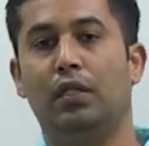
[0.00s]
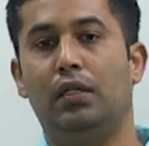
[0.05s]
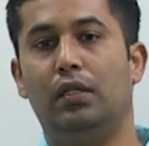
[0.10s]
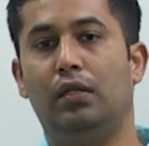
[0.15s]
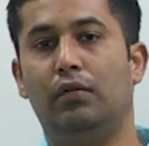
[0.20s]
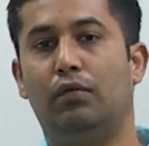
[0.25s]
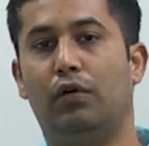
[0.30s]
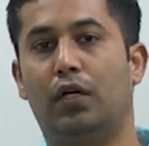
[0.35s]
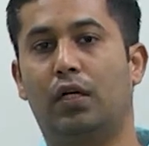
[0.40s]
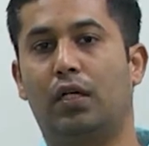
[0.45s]

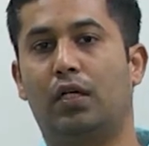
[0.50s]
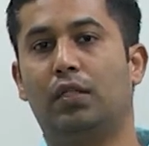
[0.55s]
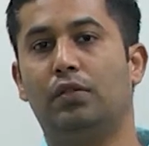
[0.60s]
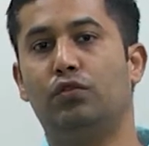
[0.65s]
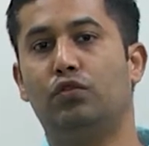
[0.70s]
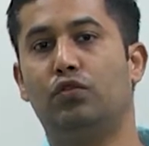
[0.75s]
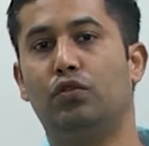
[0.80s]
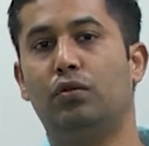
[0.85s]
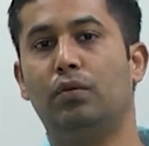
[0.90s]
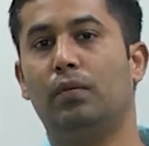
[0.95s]
the work
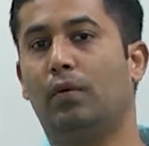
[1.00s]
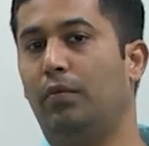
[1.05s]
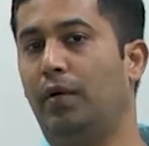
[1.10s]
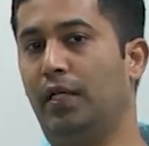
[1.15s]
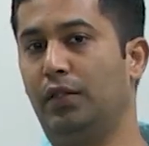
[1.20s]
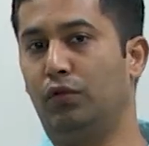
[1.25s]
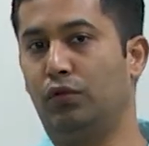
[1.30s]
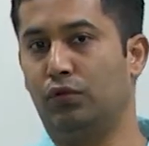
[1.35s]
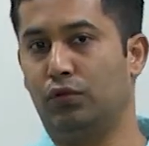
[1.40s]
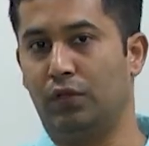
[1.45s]
consumed
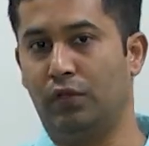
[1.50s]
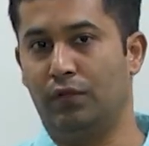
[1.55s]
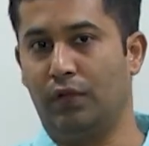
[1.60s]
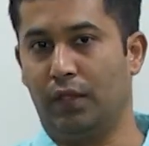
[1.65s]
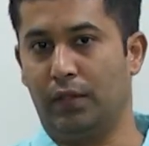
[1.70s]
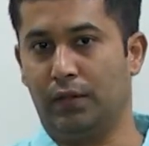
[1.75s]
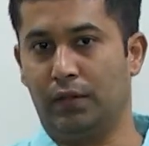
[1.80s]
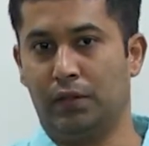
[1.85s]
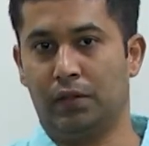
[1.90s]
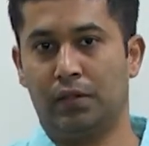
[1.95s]
by those
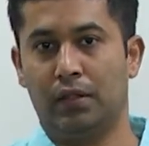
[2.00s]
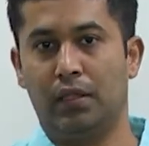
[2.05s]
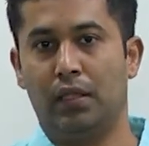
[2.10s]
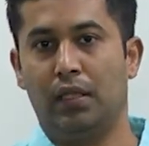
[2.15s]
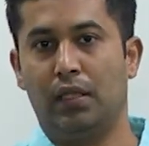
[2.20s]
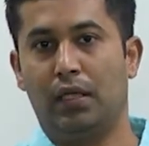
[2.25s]
devices.